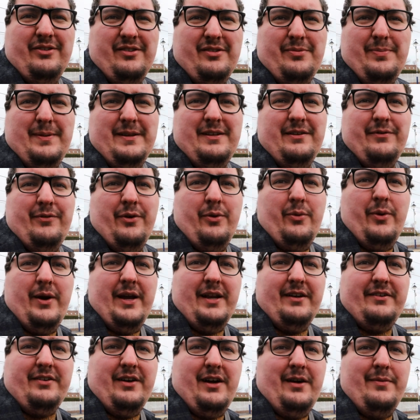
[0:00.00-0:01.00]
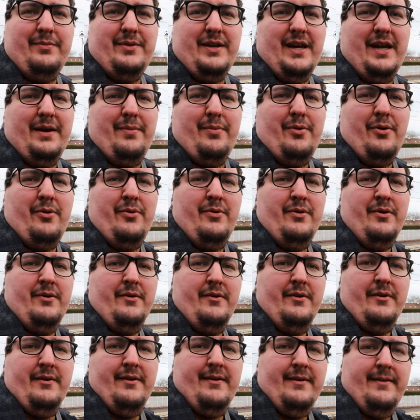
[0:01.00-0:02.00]
It's a bit of a weird timetable
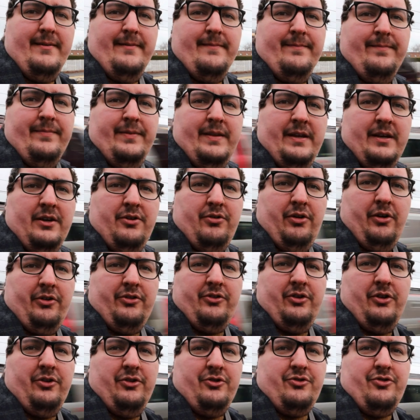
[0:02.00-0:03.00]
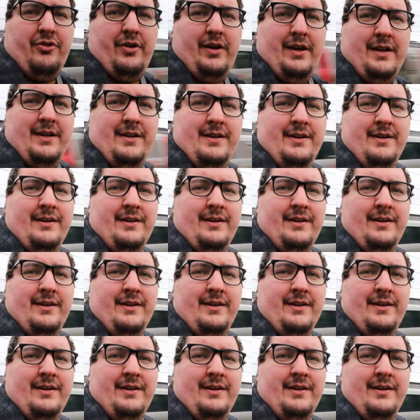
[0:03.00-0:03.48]
across country.